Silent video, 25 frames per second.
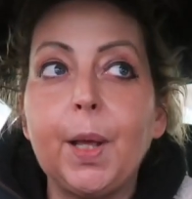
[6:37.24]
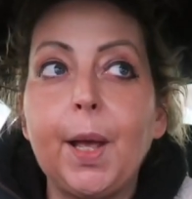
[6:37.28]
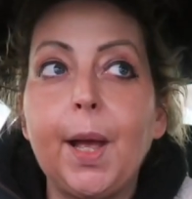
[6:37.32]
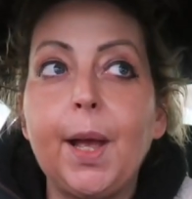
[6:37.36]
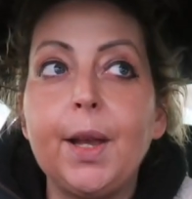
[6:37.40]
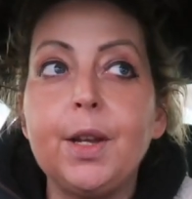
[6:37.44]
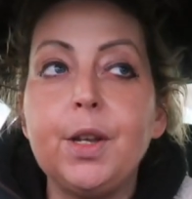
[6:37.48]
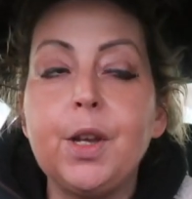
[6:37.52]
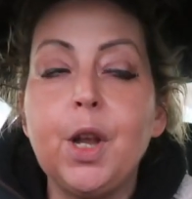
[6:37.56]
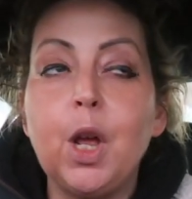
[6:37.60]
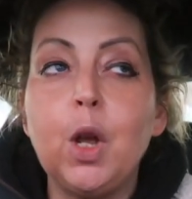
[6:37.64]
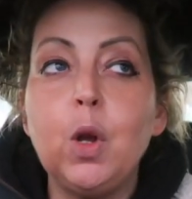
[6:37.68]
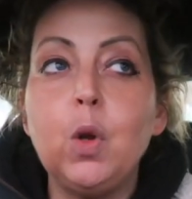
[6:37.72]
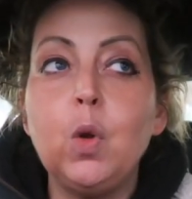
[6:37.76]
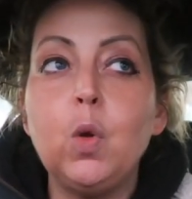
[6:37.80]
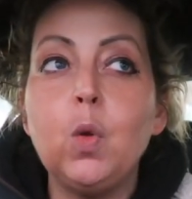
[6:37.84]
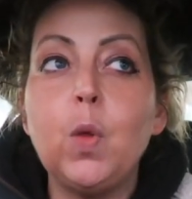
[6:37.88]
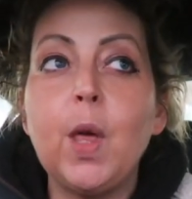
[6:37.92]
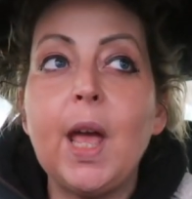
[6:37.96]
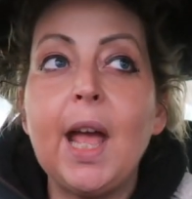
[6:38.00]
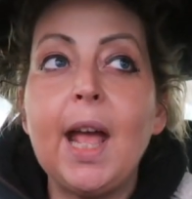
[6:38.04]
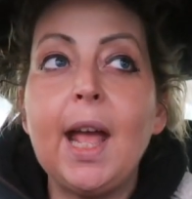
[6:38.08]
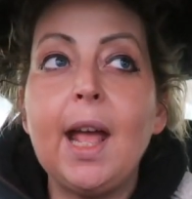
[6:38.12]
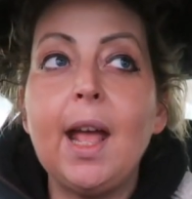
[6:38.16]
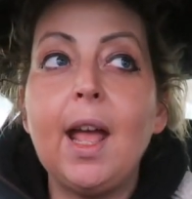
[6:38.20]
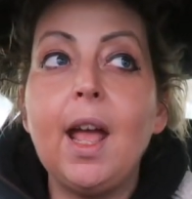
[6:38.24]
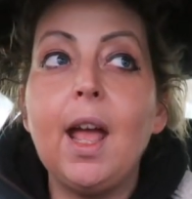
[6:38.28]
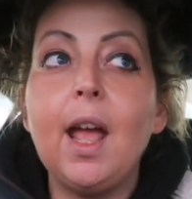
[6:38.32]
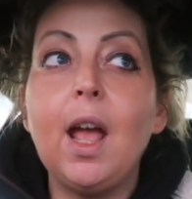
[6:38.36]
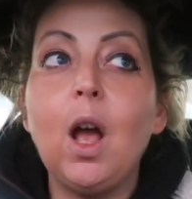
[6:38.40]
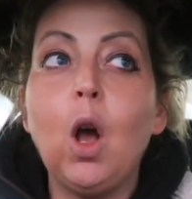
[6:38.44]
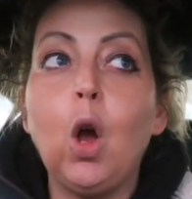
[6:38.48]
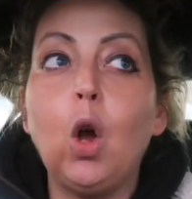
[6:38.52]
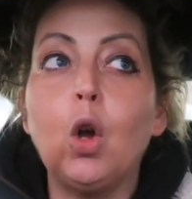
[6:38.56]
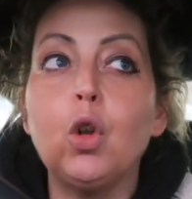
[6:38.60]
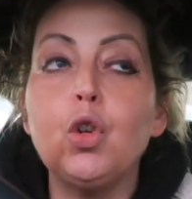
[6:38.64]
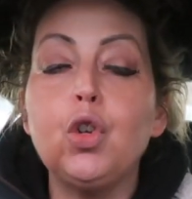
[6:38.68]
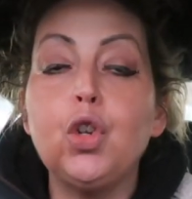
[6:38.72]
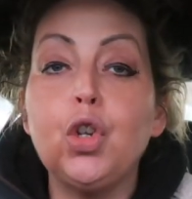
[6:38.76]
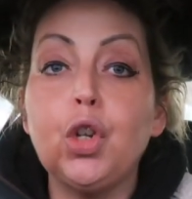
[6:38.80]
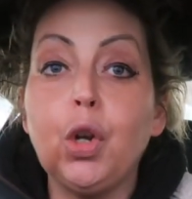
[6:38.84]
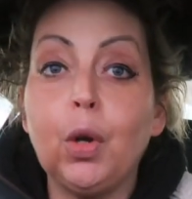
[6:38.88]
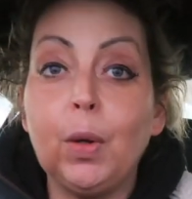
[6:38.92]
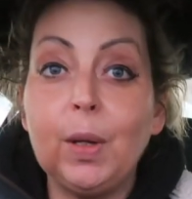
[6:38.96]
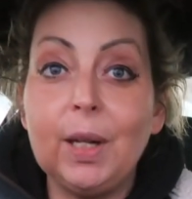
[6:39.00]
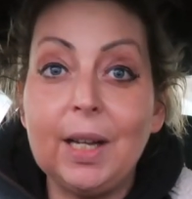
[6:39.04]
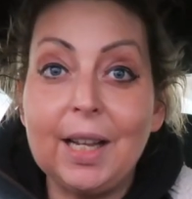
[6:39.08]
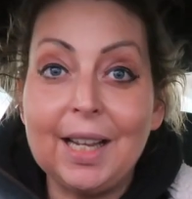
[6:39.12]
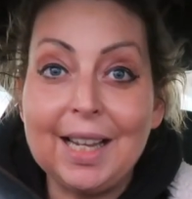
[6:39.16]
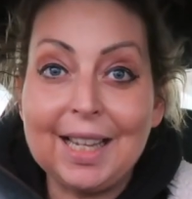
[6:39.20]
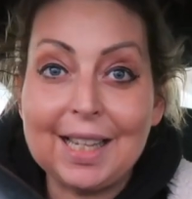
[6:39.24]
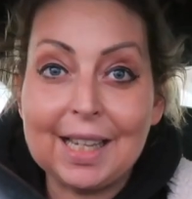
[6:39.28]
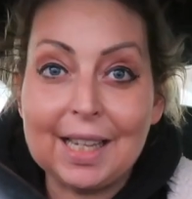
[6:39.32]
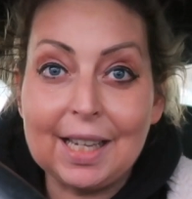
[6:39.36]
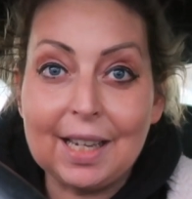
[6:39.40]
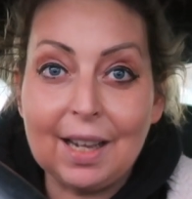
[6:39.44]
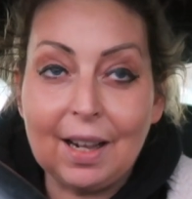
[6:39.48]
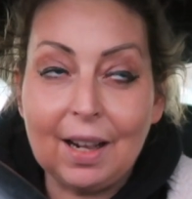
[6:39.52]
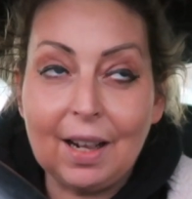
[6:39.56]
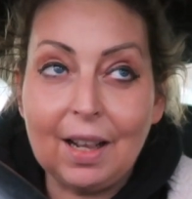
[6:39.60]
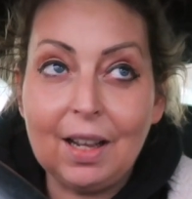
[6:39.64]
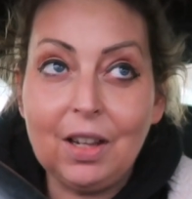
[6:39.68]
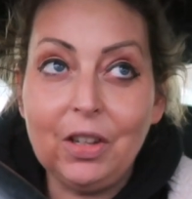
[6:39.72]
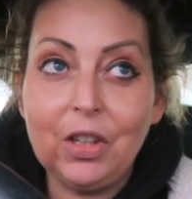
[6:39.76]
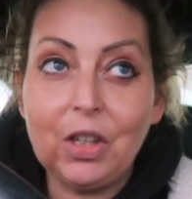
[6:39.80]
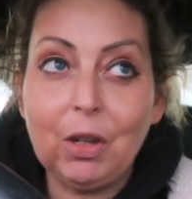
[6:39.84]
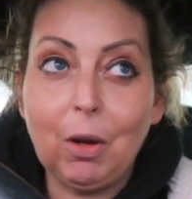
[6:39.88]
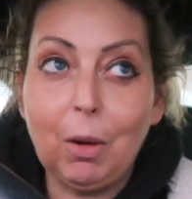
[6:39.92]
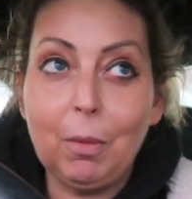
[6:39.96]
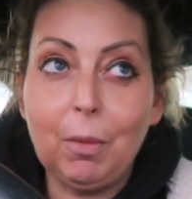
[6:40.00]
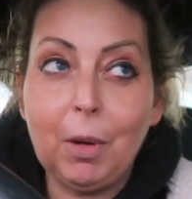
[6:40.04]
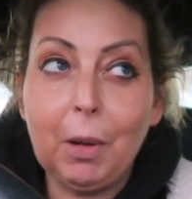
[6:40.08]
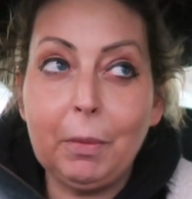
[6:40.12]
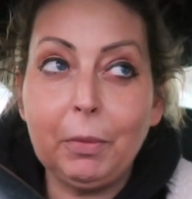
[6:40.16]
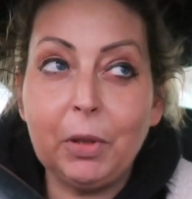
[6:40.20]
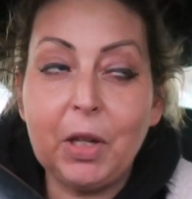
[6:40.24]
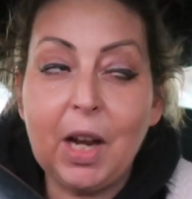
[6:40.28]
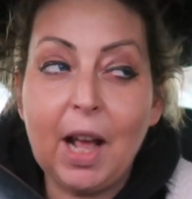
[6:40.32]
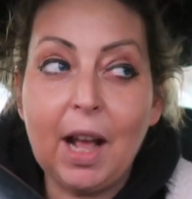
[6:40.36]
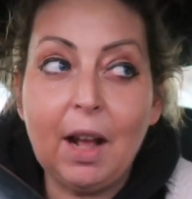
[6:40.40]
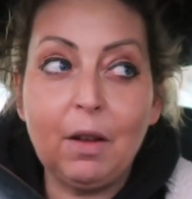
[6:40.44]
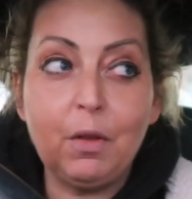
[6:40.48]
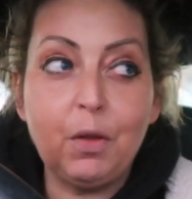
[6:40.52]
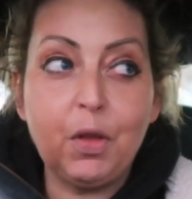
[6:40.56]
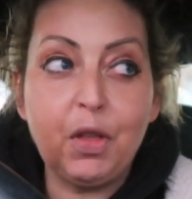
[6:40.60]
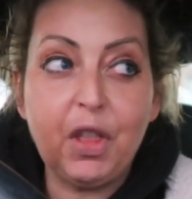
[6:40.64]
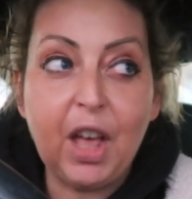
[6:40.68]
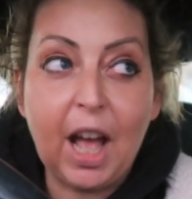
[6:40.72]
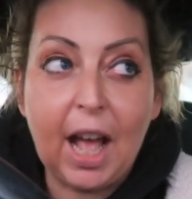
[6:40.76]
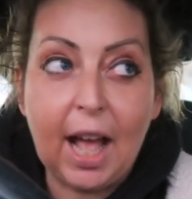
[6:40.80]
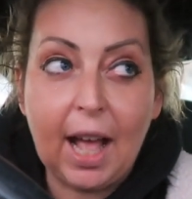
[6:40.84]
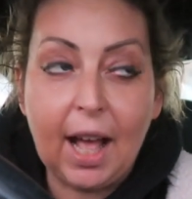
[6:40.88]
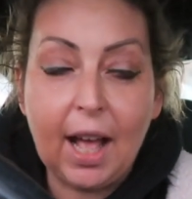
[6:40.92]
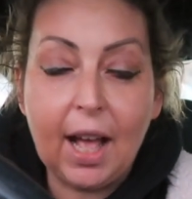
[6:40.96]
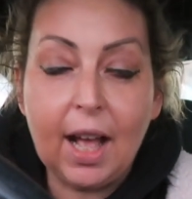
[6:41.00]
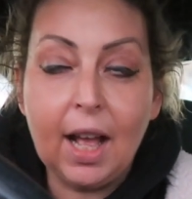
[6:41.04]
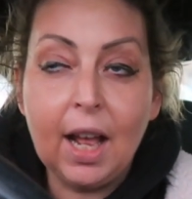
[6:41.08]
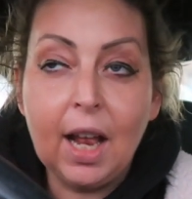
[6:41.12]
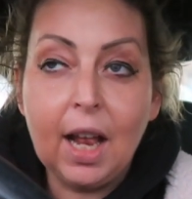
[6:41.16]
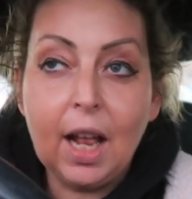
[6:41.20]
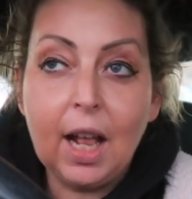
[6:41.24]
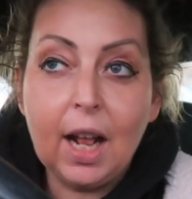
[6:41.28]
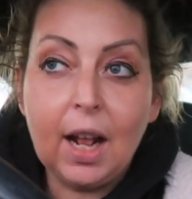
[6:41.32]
I know their hot chocolate is nice, so I know I'm going to have that,